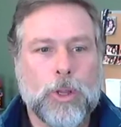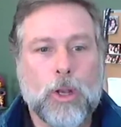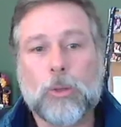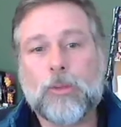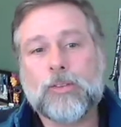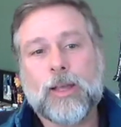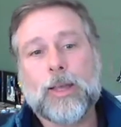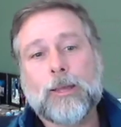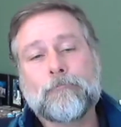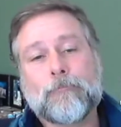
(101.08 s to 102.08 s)
We know at this
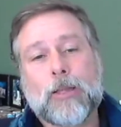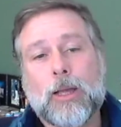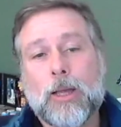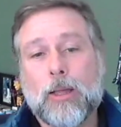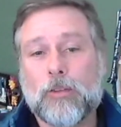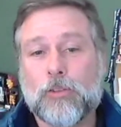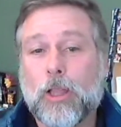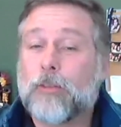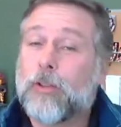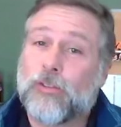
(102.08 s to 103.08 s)
time there's a
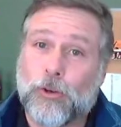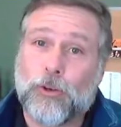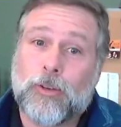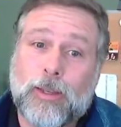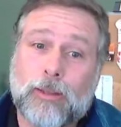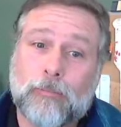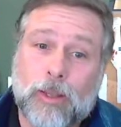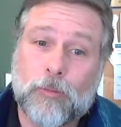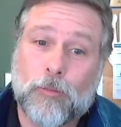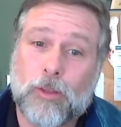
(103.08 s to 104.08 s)
lot of uncertainty
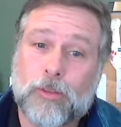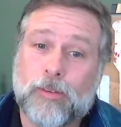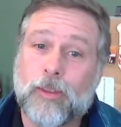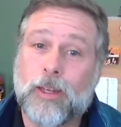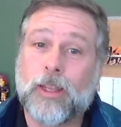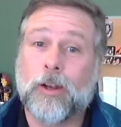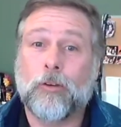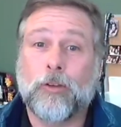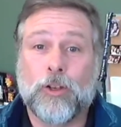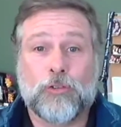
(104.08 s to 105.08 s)
and volatility in
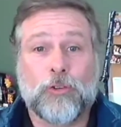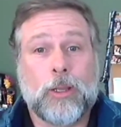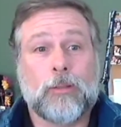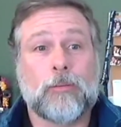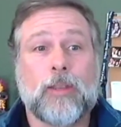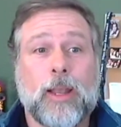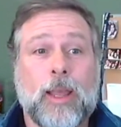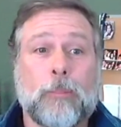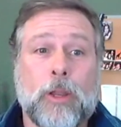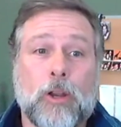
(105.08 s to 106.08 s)
our industry, and
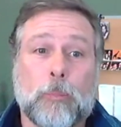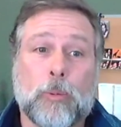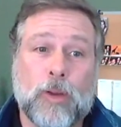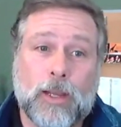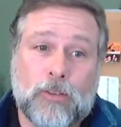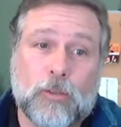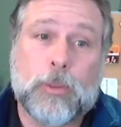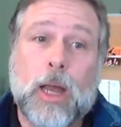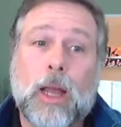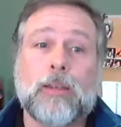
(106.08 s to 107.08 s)
today I'm here to provide some
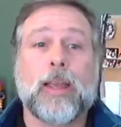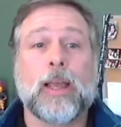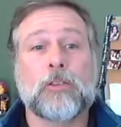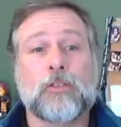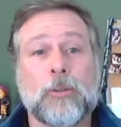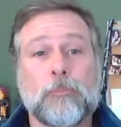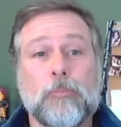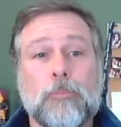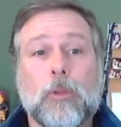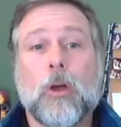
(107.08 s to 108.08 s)
context
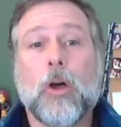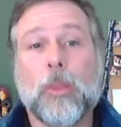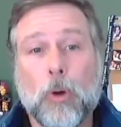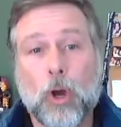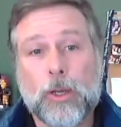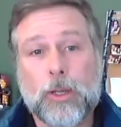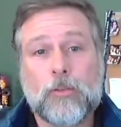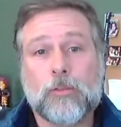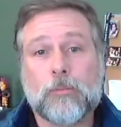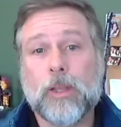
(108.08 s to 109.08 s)
on the
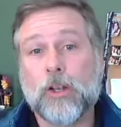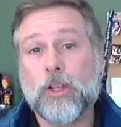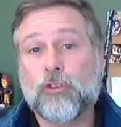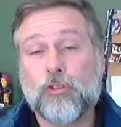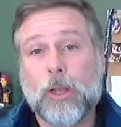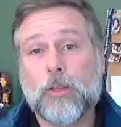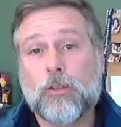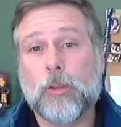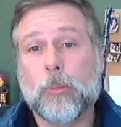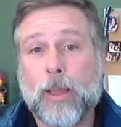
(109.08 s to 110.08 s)
markets and on interest
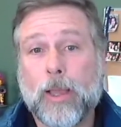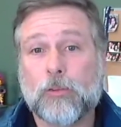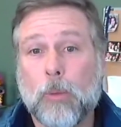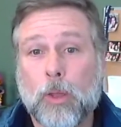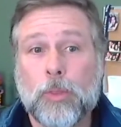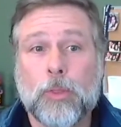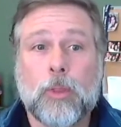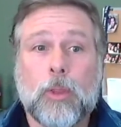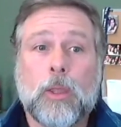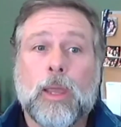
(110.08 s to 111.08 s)
rates over the past month,
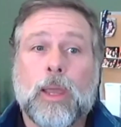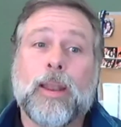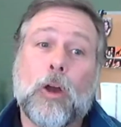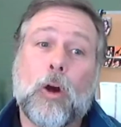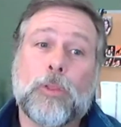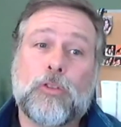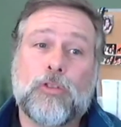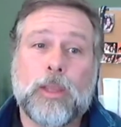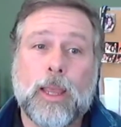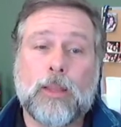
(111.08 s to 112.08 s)
and I hope
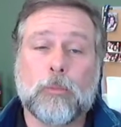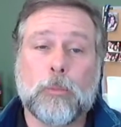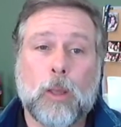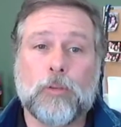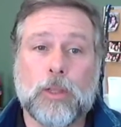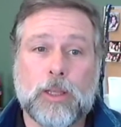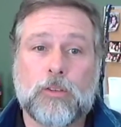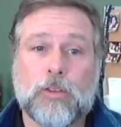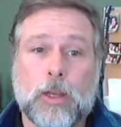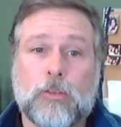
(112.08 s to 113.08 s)
that you gain some helpful
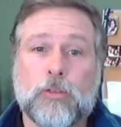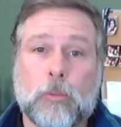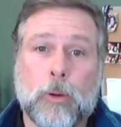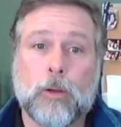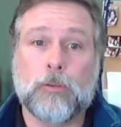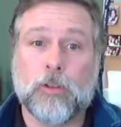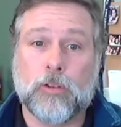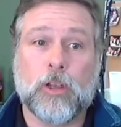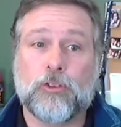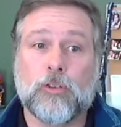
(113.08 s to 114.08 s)
insights from our
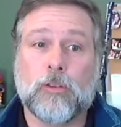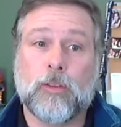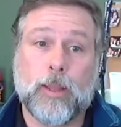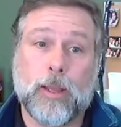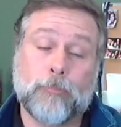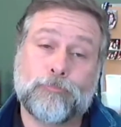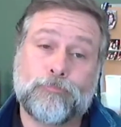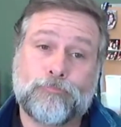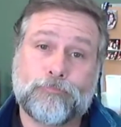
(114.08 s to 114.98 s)
discussion today.